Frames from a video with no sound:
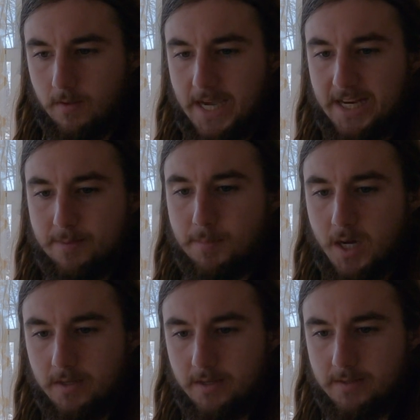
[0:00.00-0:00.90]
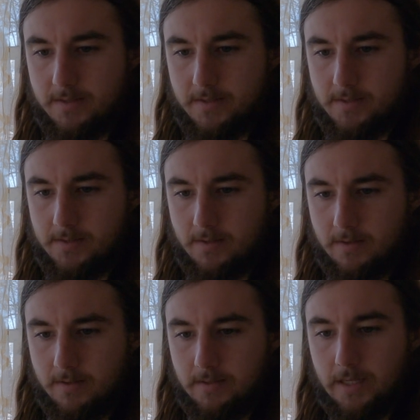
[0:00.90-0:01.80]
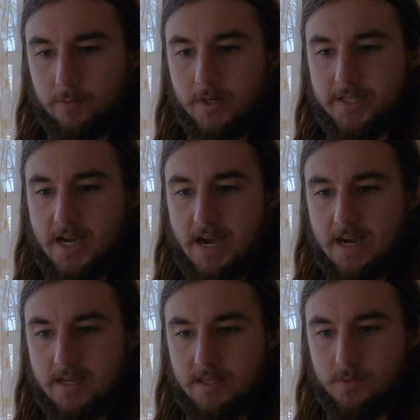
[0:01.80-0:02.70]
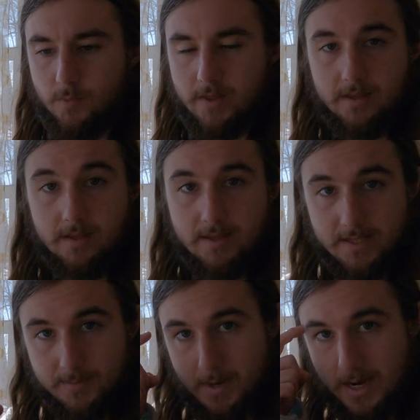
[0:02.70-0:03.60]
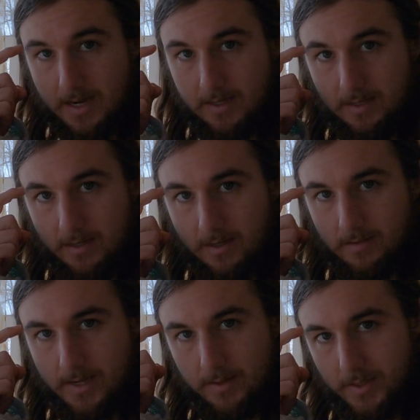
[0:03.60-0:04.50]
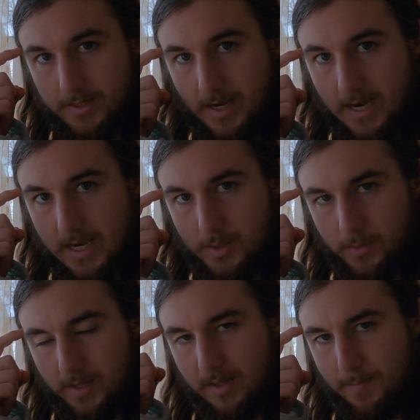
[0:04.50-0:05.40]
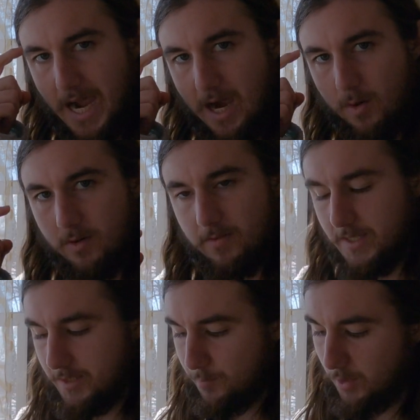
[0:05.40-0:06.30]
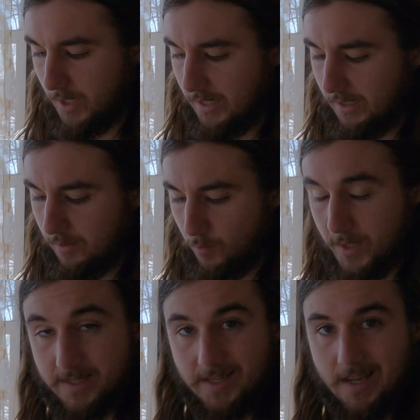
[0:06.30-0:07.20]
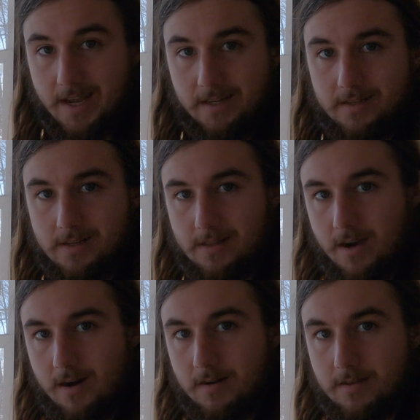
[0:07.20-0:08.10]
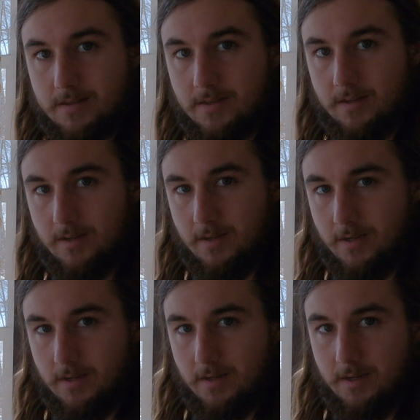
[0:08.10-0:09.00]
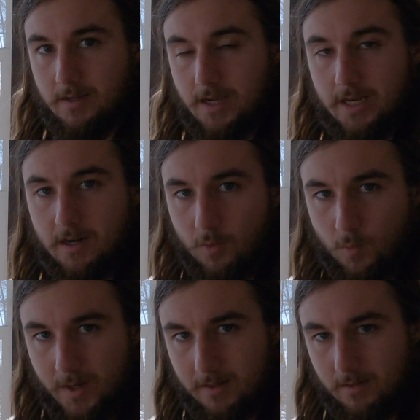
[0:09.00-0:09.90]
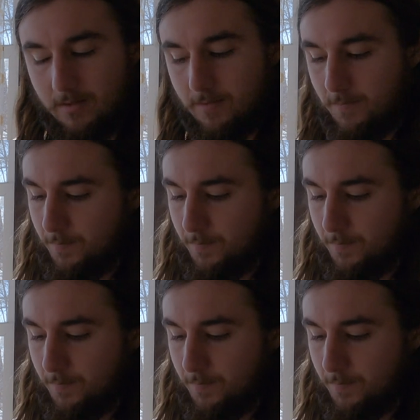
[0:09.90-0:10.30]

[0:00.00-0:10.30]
and abundance that resides within this mind here, that resides within the power of this brain when it's connected to the heart and our will,